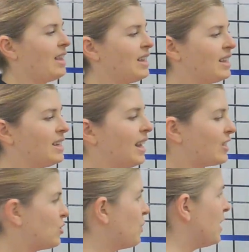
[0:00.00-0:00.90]
And then the
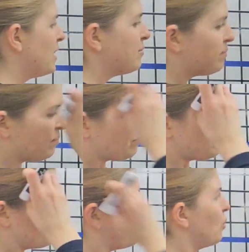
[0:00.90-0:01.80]
next one,
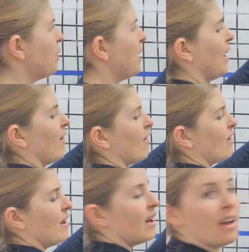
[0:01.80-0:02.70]
we
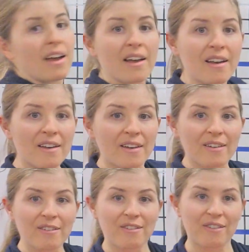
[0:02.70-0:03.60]
have
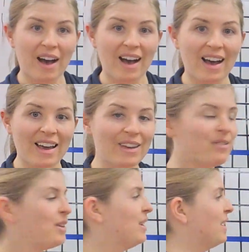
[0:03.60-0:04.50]

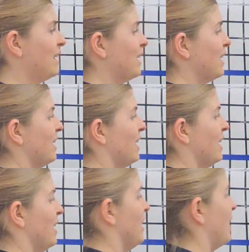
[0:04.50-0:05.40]
5,
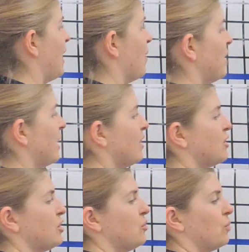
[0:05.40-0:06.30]

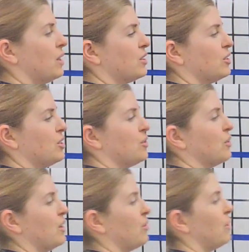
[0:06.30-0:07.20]
negative 2, 1,
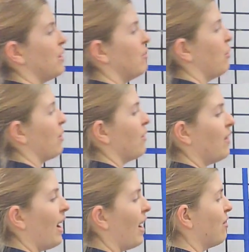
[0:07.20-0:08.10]
2, 3,
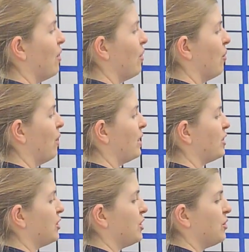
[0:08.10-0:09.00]
4, 5,
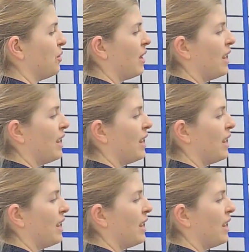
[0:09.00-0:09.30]
1, 2.